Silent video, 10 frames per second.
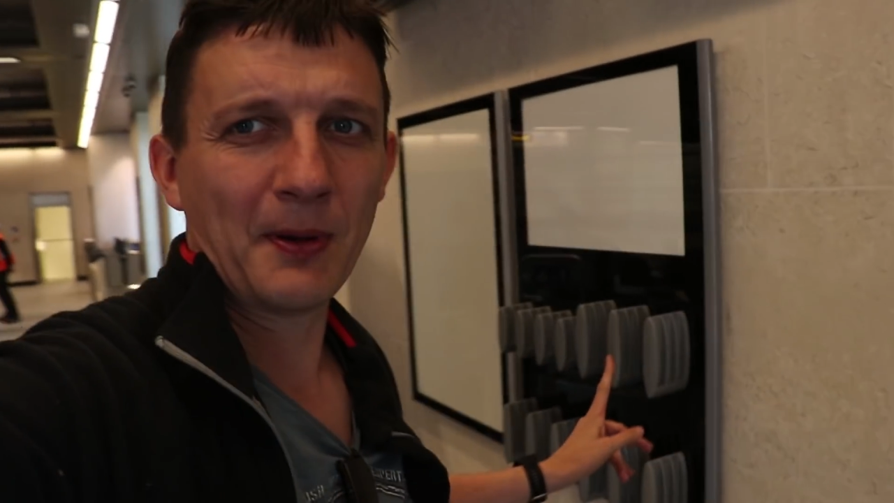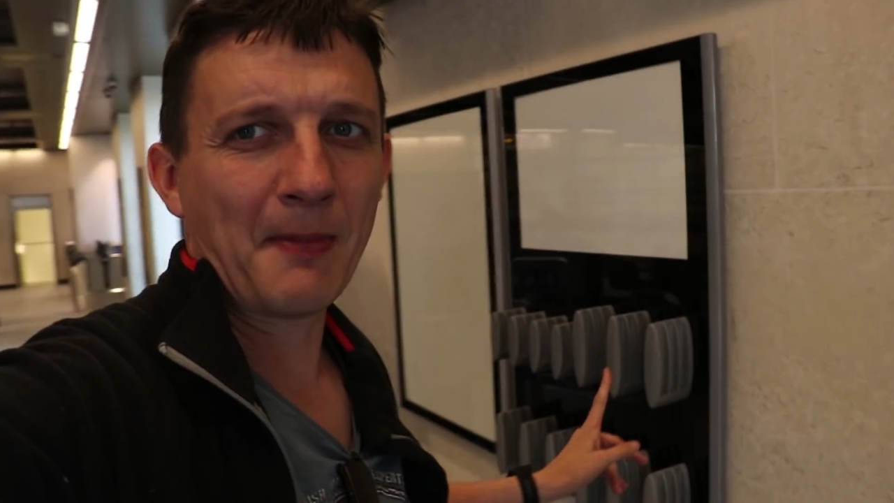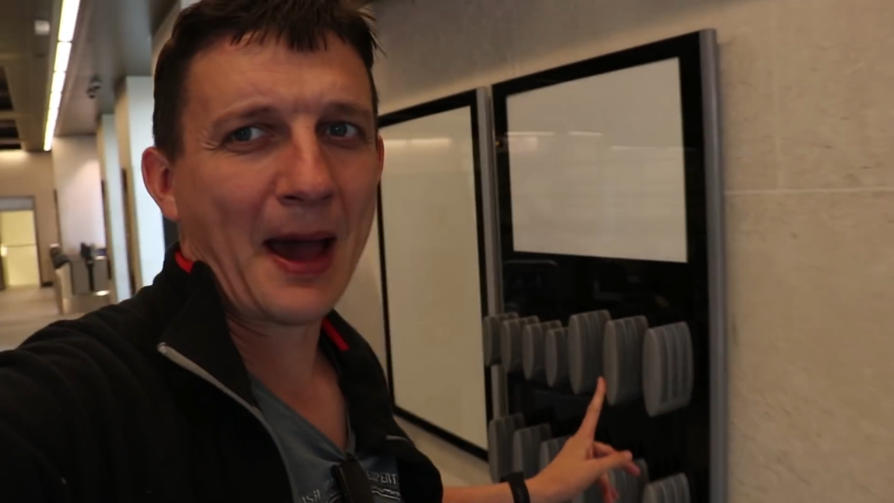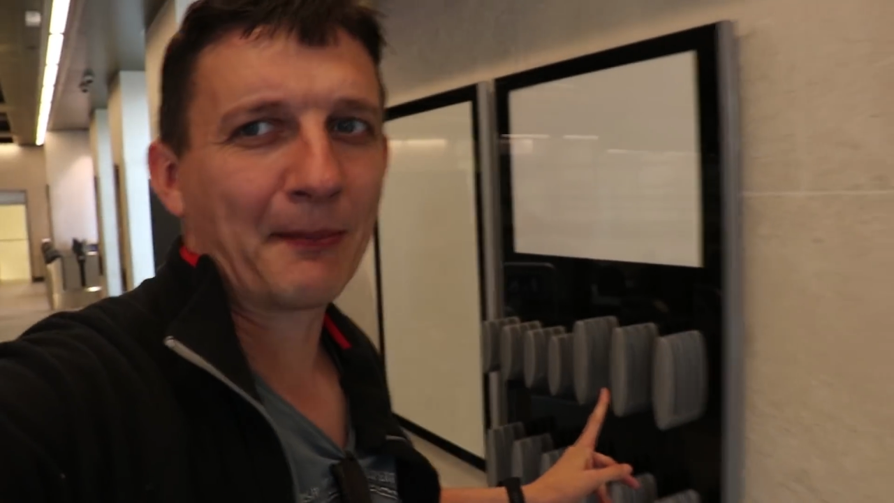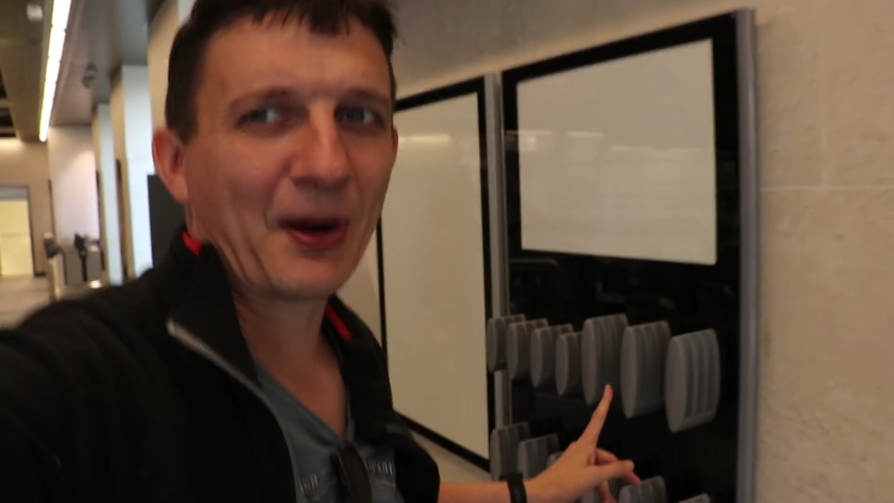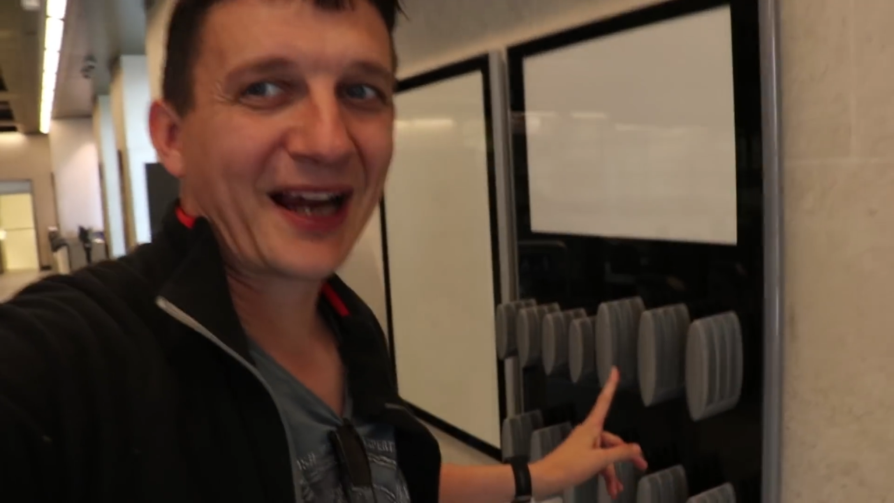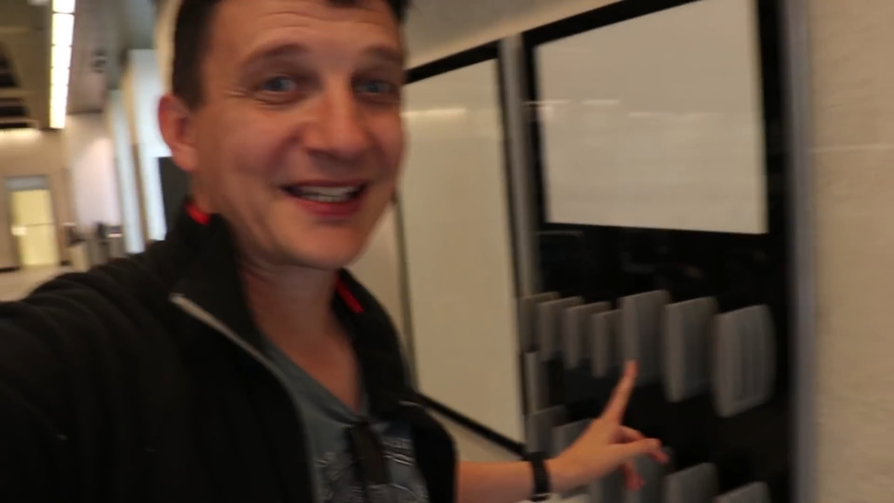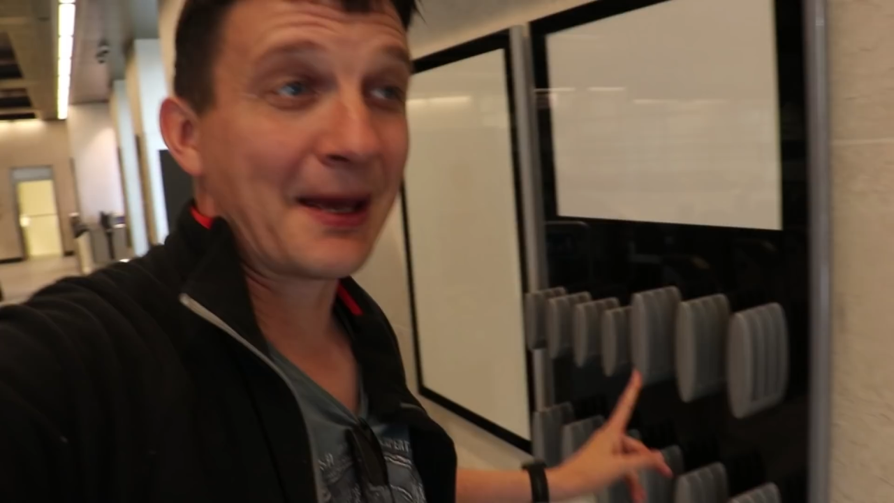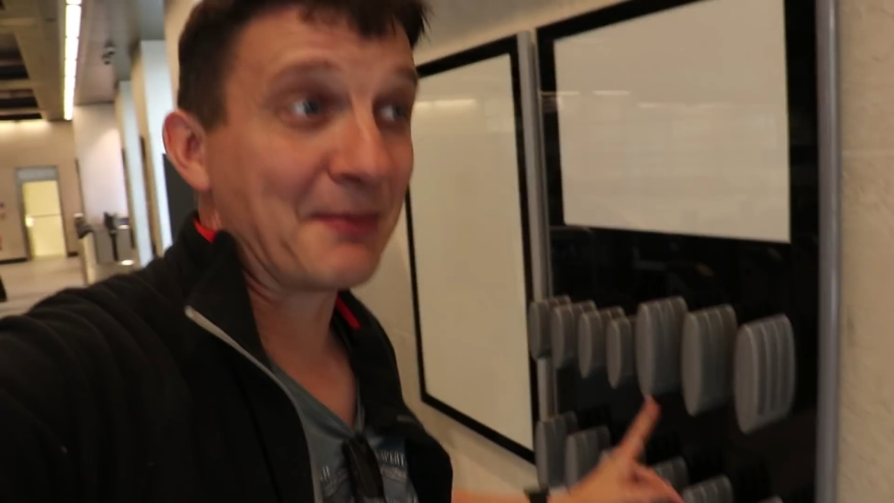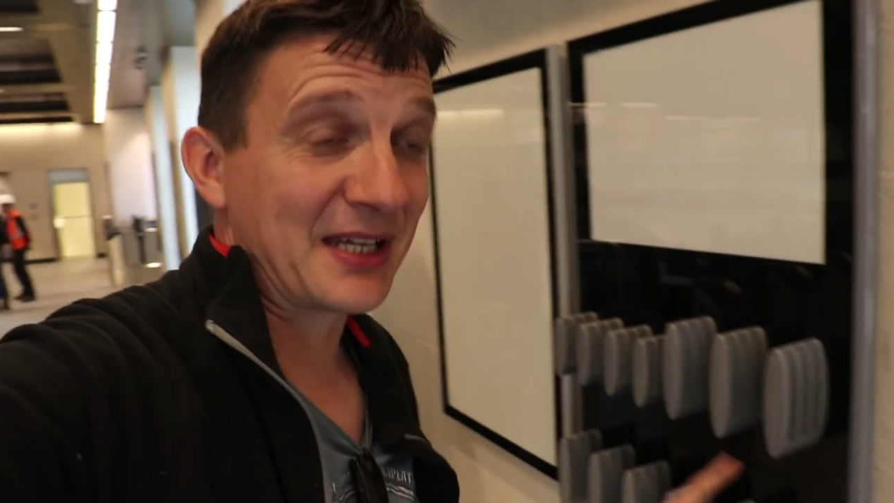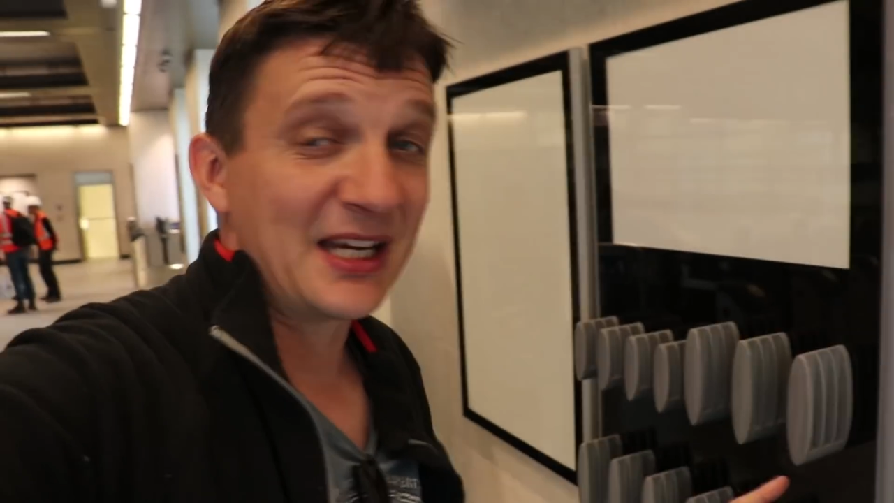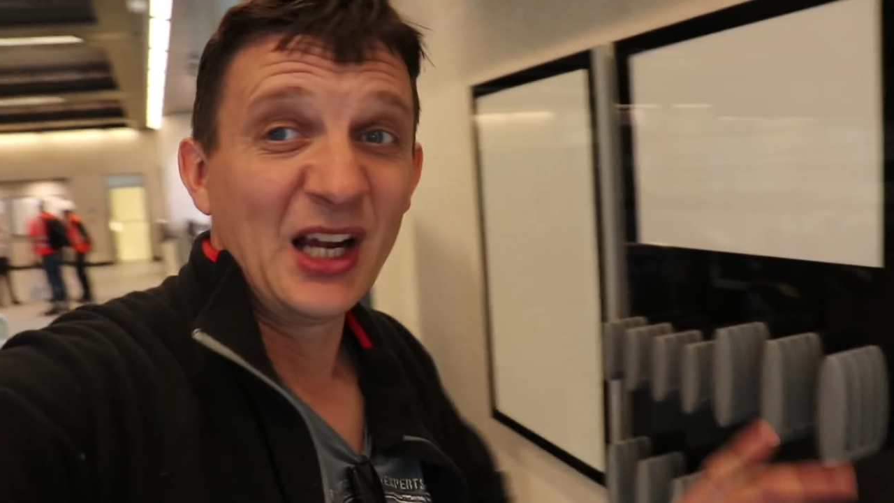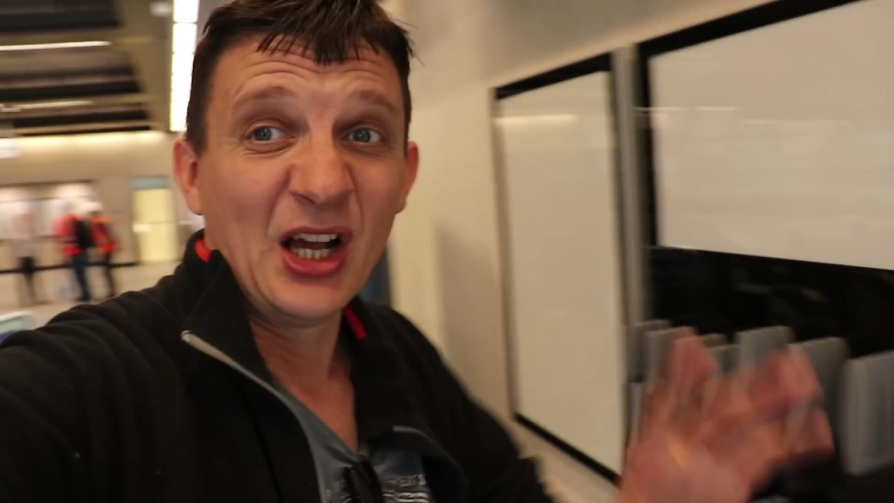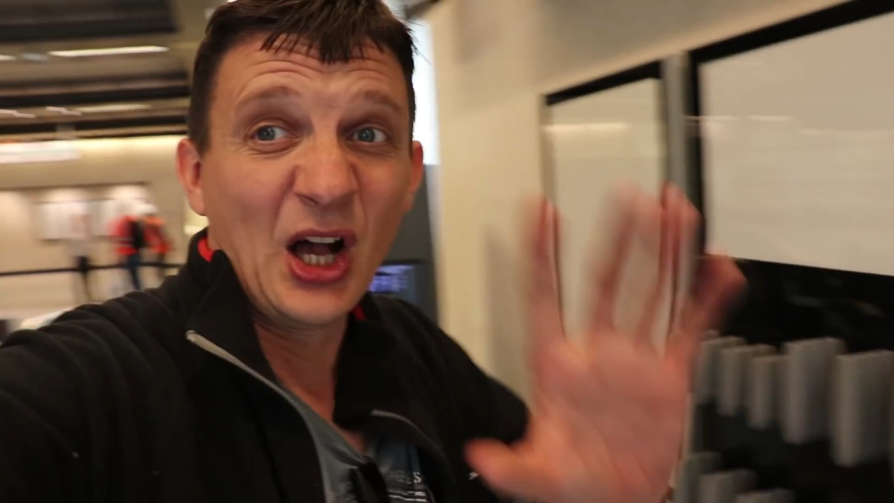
map rack's empty.